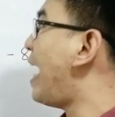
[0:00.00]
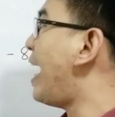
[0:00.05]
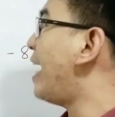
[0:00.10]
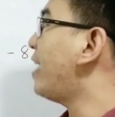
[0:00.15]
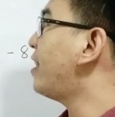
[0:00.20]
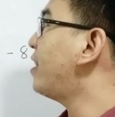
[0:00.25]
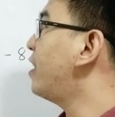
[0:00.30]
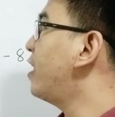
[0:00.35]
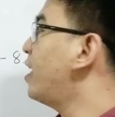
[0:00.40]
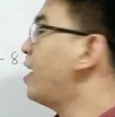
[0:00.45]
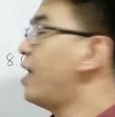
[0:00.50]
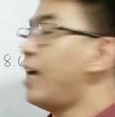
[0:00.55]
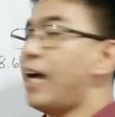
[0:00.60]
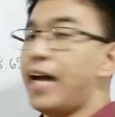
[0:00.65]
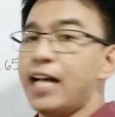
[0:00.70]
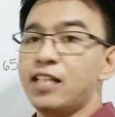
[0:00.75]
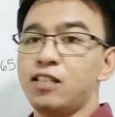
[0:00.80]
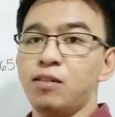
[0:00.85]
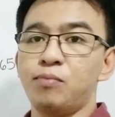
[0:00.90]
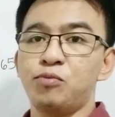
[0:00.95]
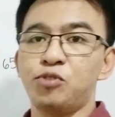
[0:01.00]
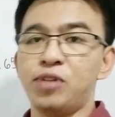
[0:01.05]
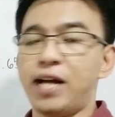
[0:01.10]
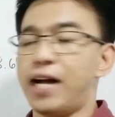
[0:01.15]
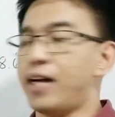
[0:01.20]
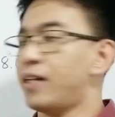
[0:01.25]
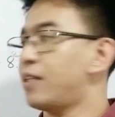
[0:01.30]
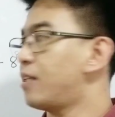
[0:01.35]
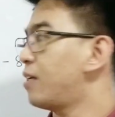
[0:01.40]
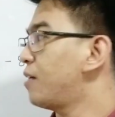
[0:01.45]
add and
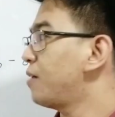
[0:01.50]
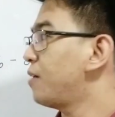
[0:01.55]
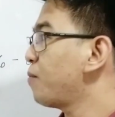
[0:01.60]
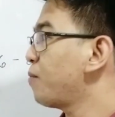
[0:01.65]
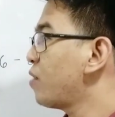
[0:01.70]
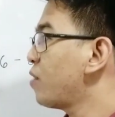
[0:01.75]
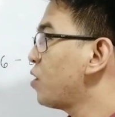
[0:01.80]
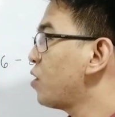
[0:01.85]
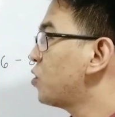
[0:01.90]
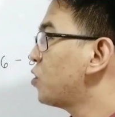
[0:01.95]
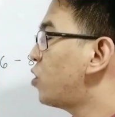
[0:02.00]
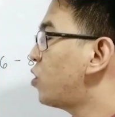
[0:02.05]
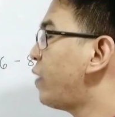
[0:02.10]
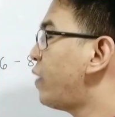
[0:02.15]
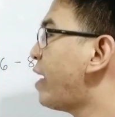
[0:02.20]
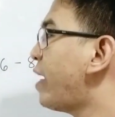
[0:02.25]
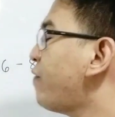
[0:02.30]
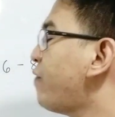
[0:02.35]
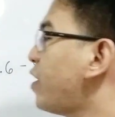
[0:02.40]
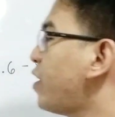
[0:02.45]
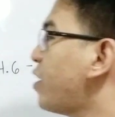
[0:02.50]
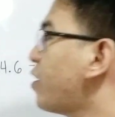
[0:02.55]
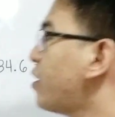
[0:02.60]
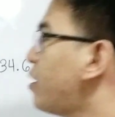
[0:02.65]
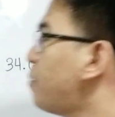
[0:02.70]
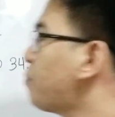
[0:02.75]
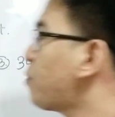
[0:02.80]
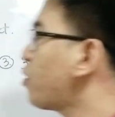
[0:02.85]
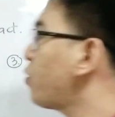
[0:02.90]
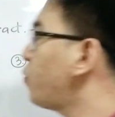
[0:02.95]
subtract. So we have here
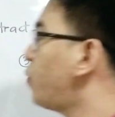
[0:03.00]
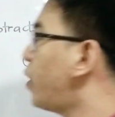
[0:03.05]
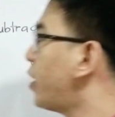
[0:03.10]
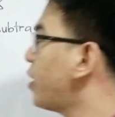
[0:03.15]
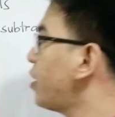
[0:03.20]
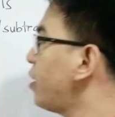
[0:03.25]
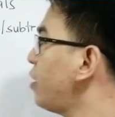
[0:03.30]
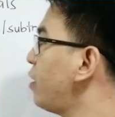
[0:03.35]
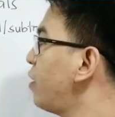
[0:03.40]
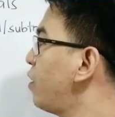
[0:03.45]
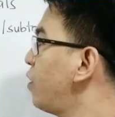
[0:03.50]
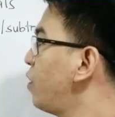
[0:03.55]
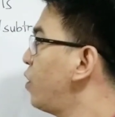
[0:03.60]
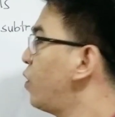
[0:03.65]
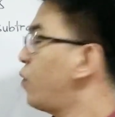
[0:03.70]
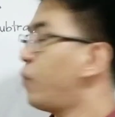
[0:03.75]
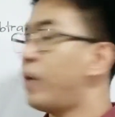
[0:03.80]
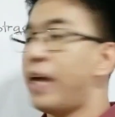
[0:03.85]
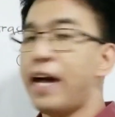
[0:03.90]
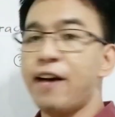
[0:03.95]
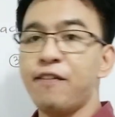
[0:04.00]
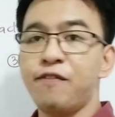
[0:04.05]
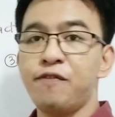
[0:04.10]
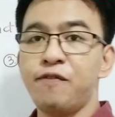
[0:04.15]
number 1, we have